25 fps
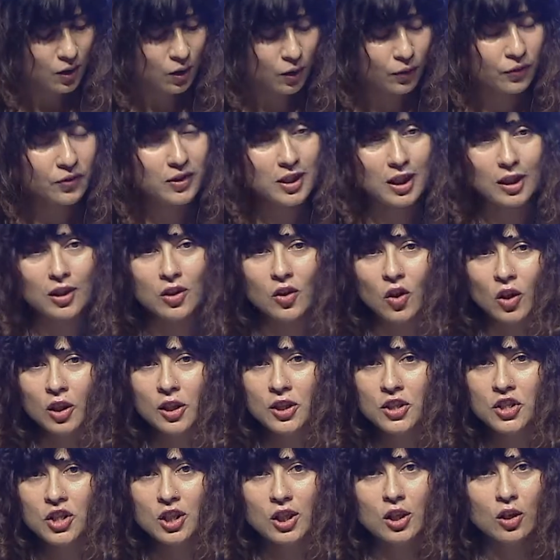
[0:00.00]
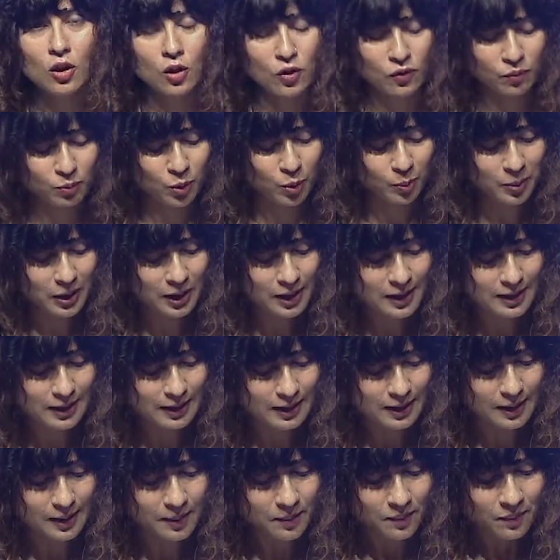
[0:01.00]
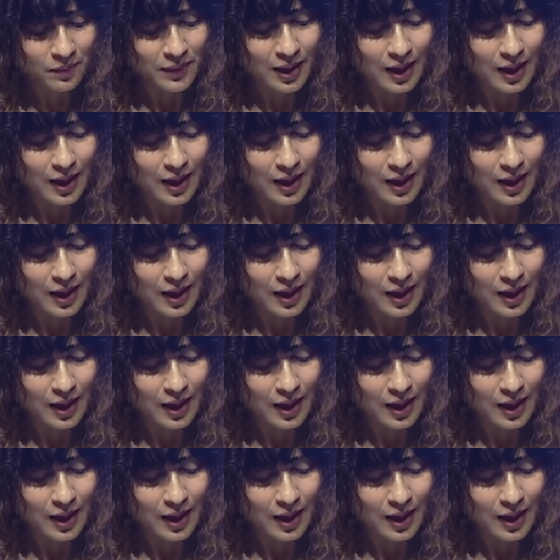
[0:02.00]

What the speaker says: of technology, of mobility.